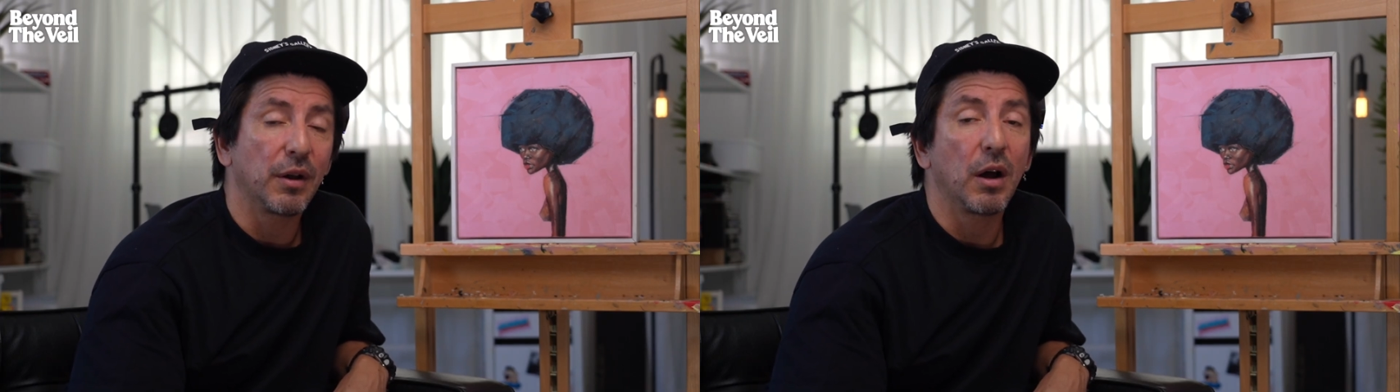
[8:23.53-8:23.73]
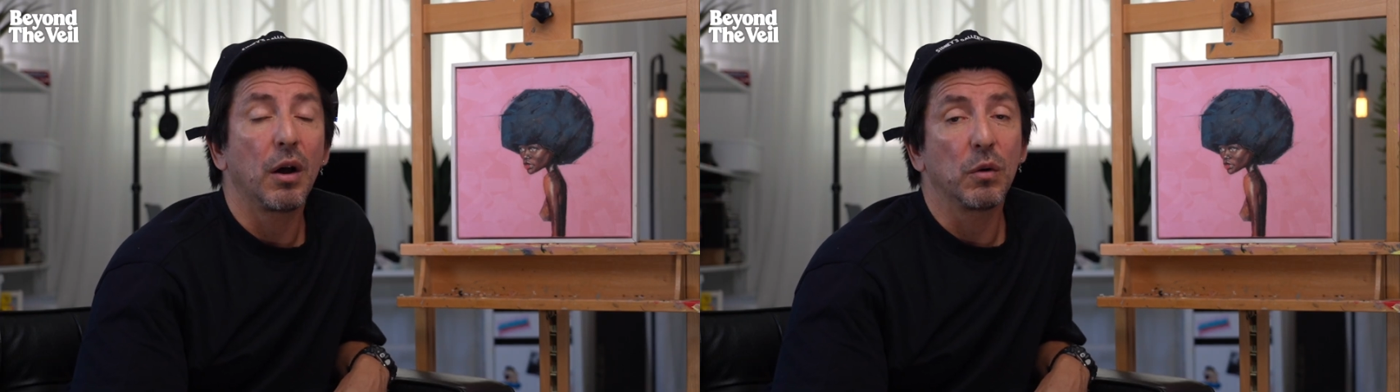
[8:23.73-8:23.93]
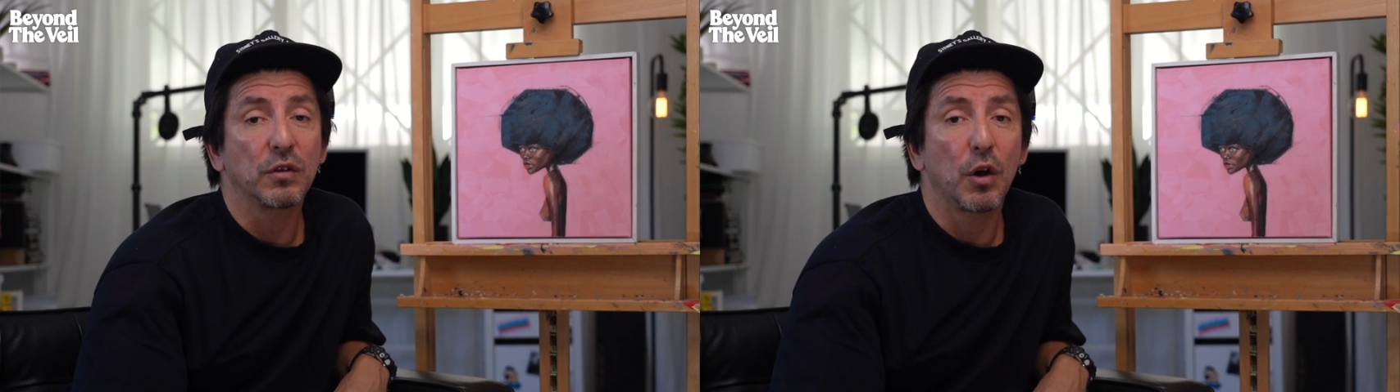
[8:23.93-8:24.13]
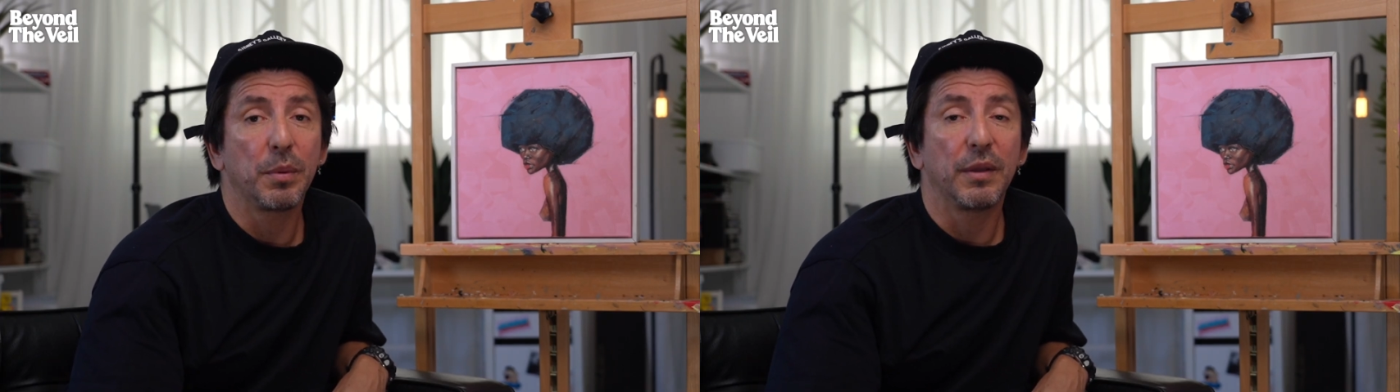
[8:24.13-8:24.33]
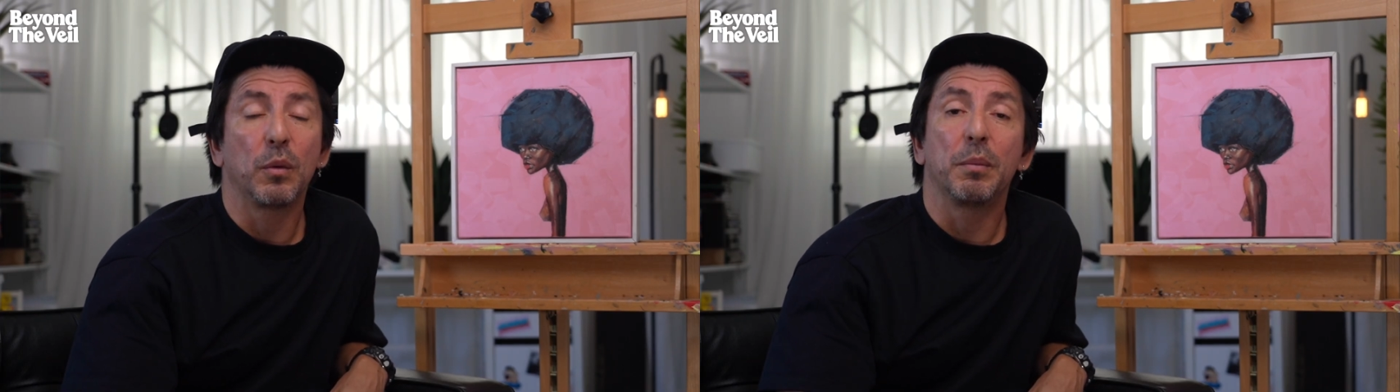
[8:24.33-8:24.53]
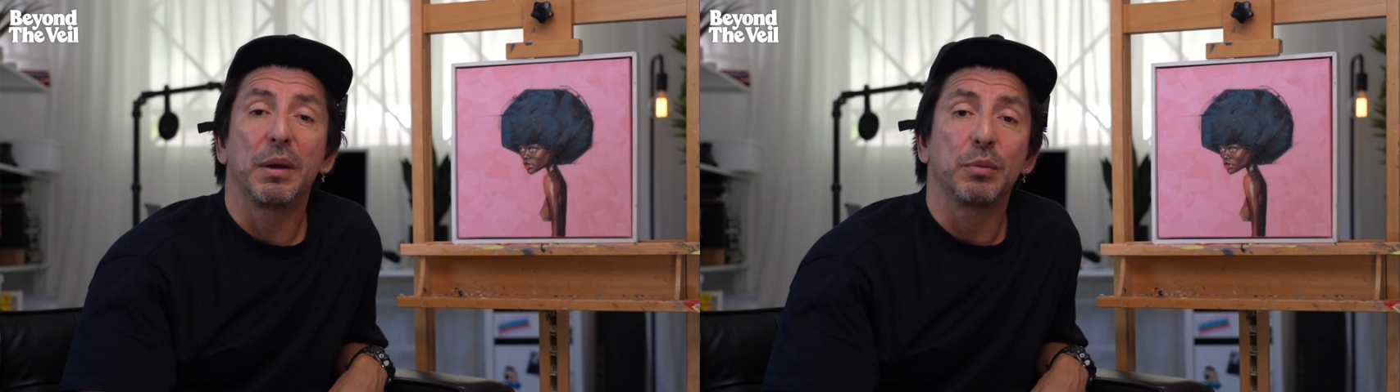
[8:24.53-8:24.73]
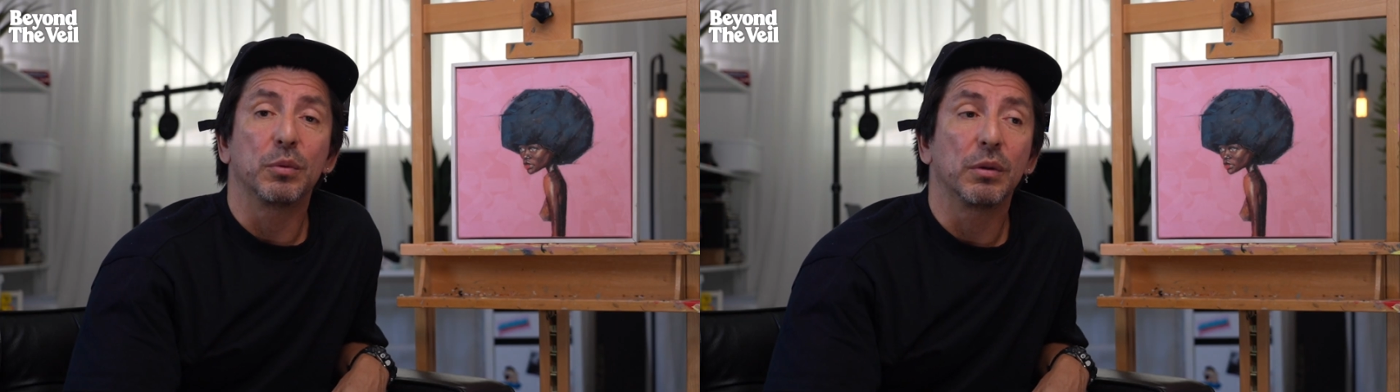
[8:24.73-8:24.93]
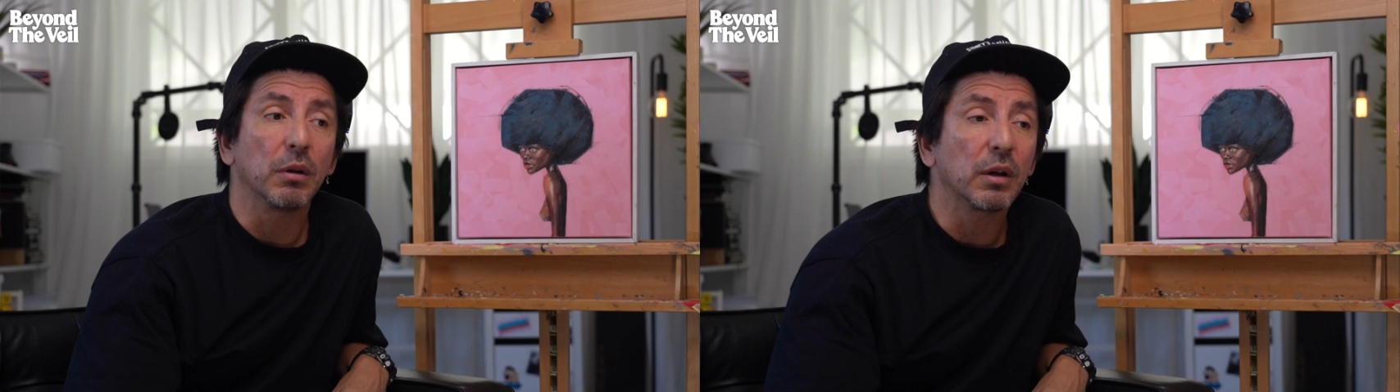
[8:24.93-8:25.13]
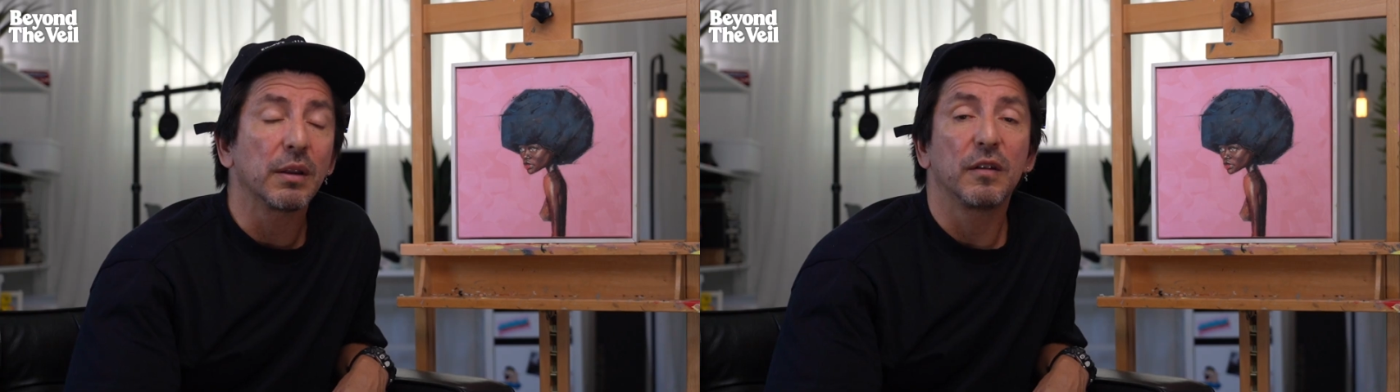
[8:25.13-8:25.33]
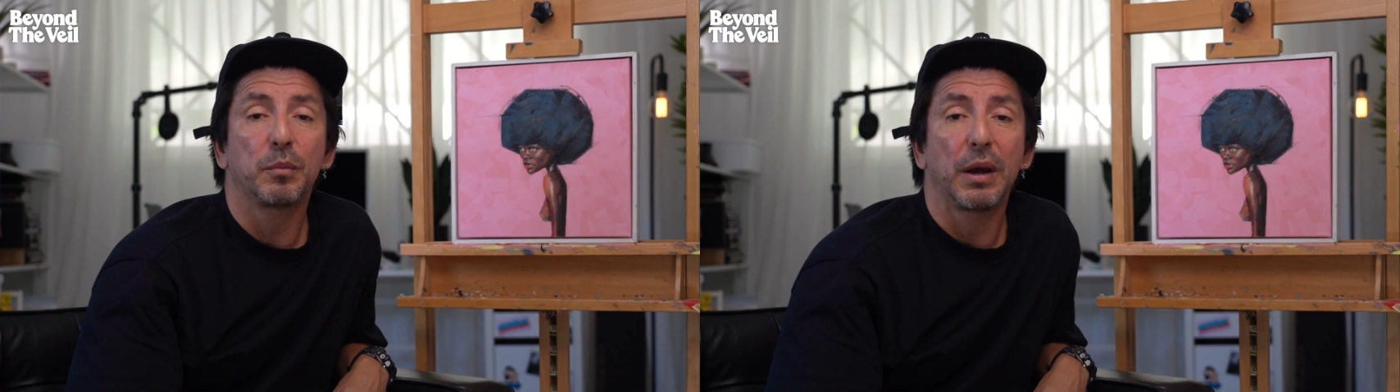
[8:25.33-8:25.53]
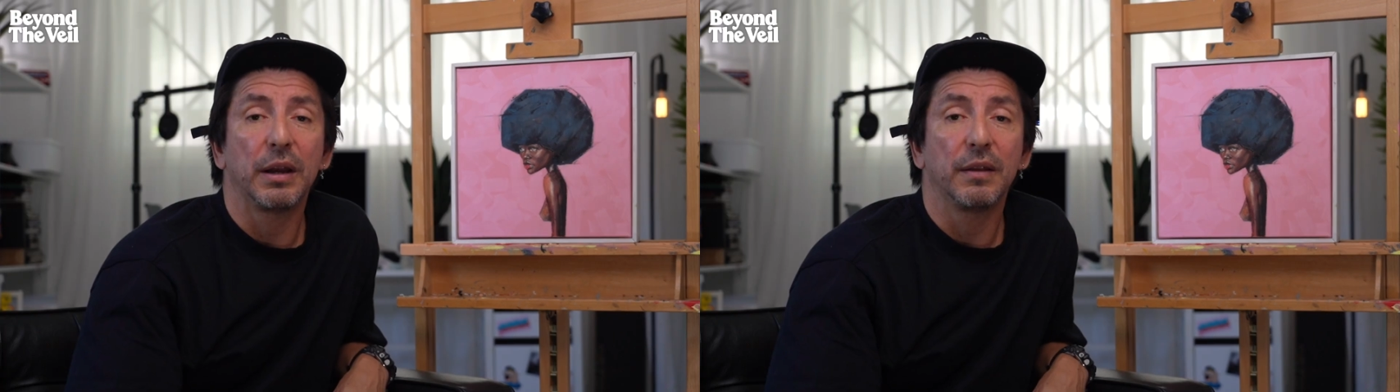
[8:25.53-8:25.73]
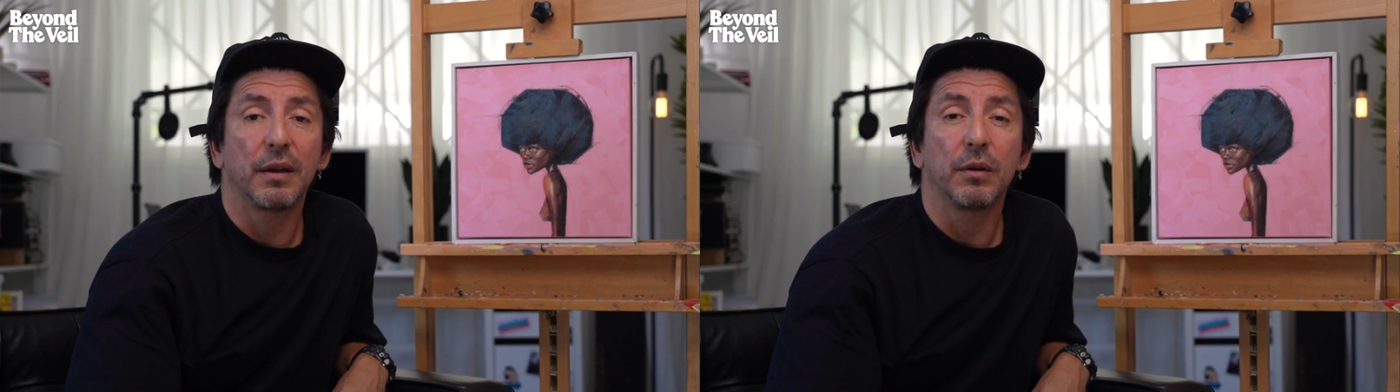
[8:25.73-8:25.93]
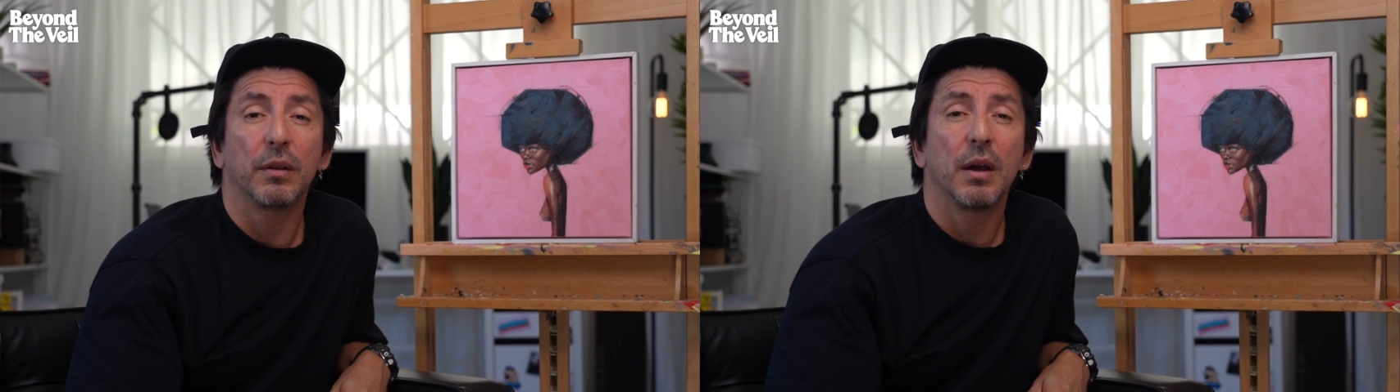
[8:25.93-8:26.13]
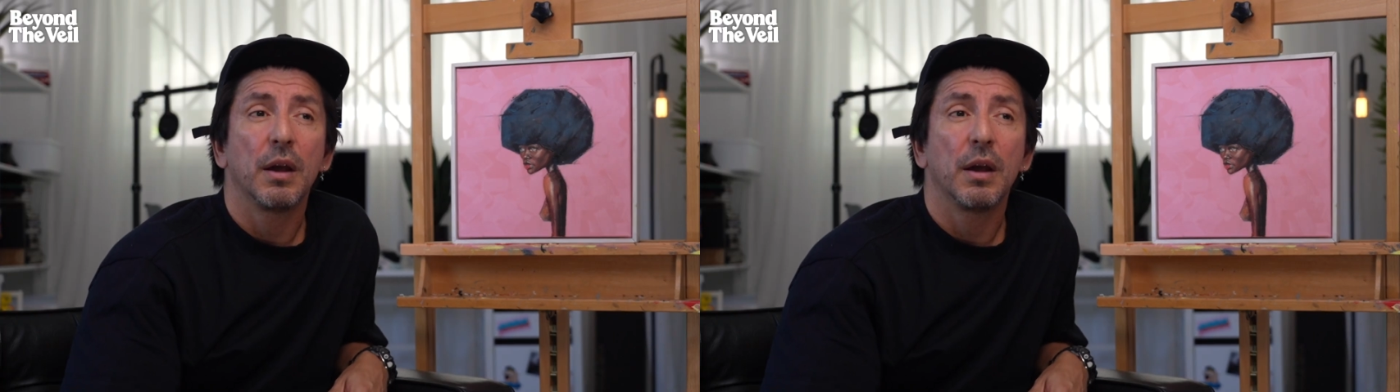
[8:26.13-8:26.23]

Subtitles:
I was hoping that when people would look at this painting, that